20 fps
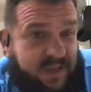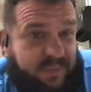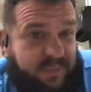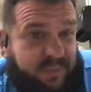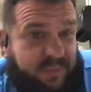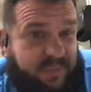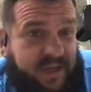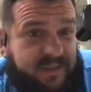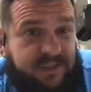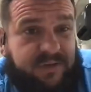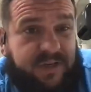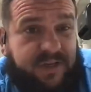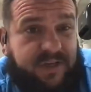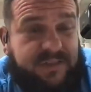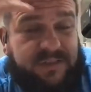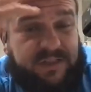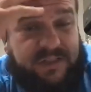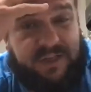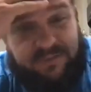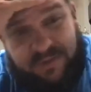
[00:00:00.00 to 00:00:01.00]
it's going to be like
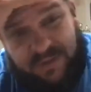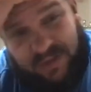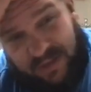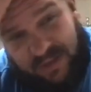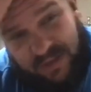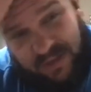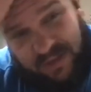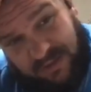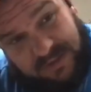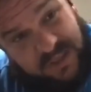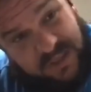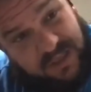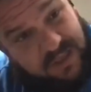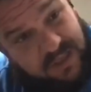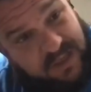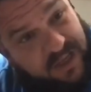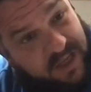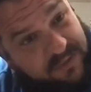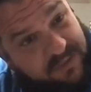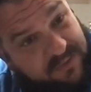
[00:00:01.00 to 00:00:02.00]
passing grades like
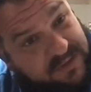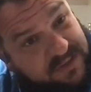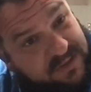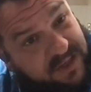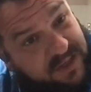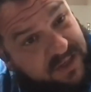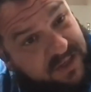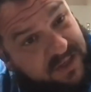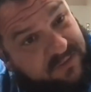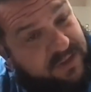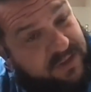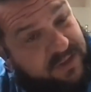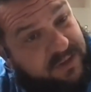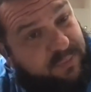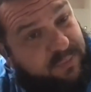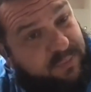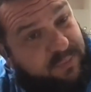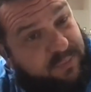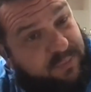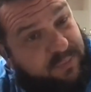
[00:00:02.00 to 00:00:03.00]
everything else. You got to have a
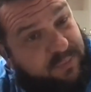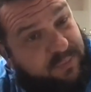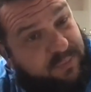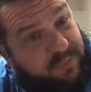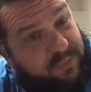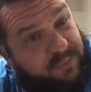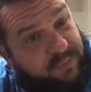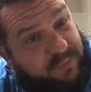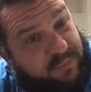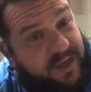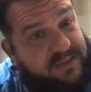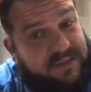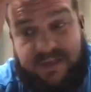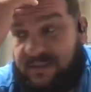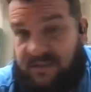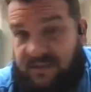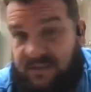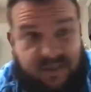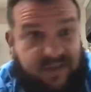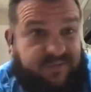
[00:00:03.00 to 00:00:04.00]
70 to pass,
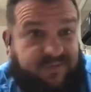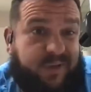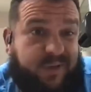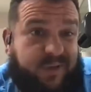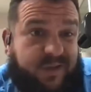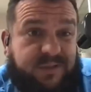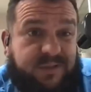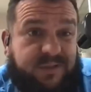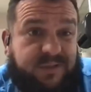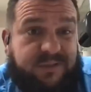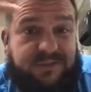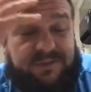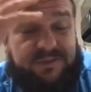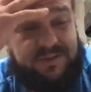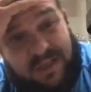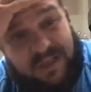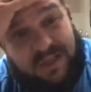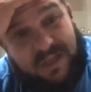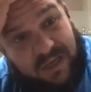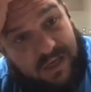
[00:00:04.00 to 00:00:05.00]
and that is a 70 to
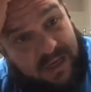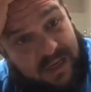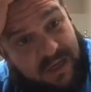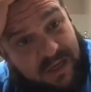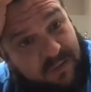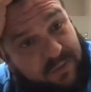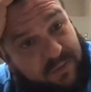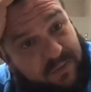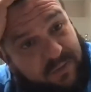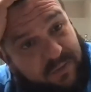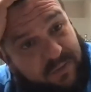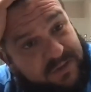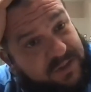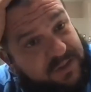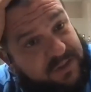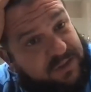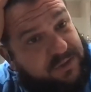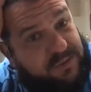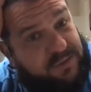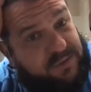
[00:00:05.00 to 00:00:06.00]
pass registry.
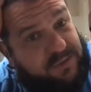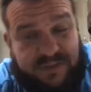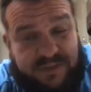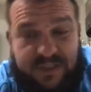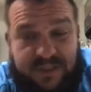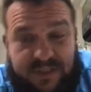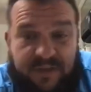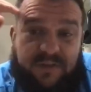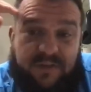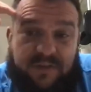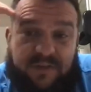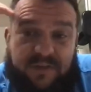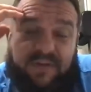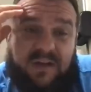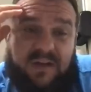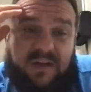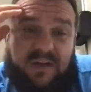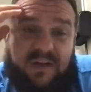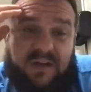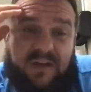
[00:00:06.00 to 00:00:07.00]
Instead of doing the
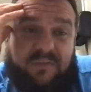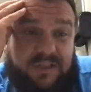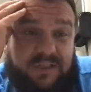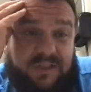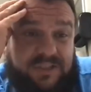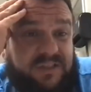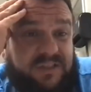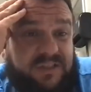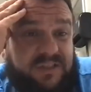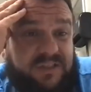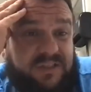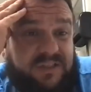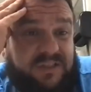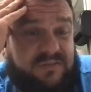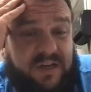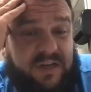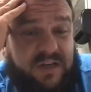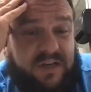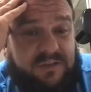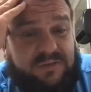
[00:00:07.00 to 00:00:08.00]
75, I
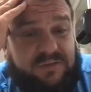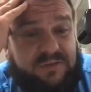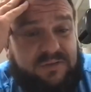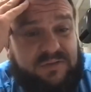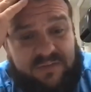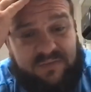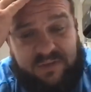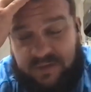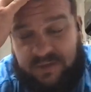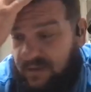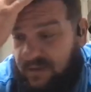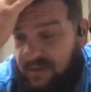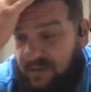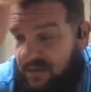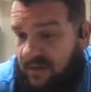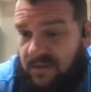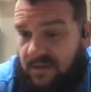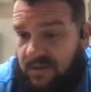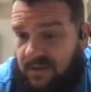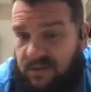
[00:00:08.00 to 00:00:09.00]
changed the final to a
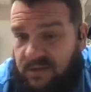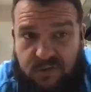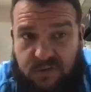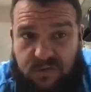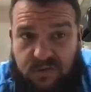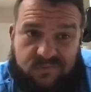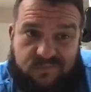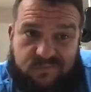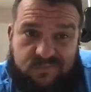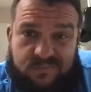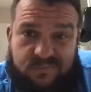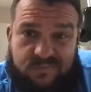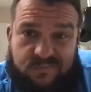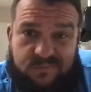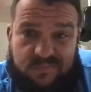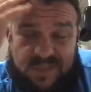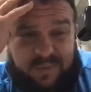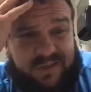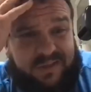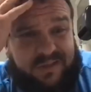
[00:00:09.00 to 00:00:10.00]
70.
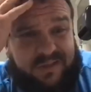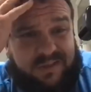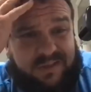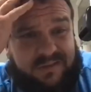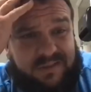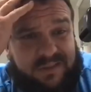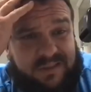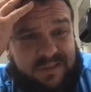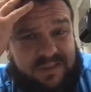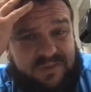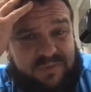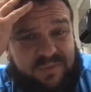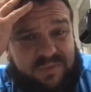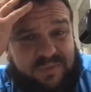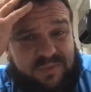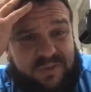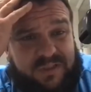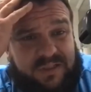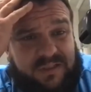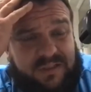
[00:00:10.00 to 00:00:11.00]
So, I mean, it
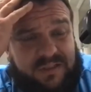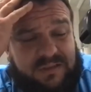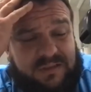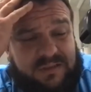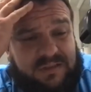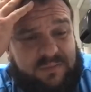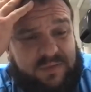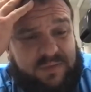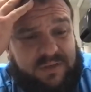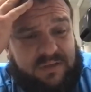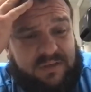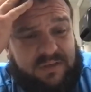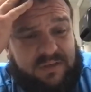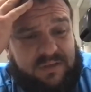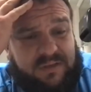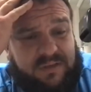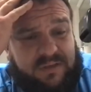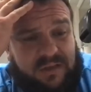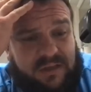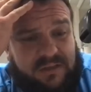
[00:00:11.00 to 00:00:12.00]
is what it is.
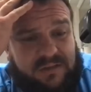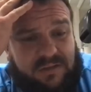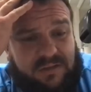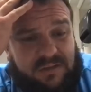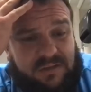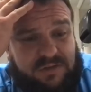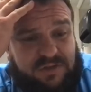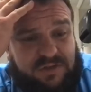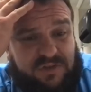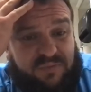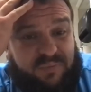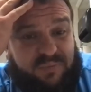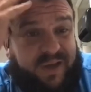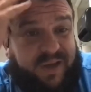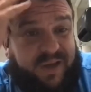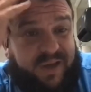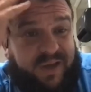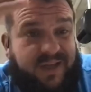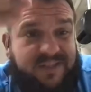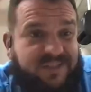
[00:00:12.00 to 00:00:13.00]
I mean, as
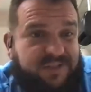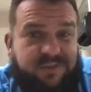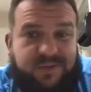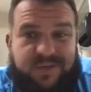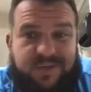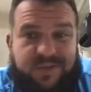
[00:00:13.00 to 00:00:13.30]
long as you've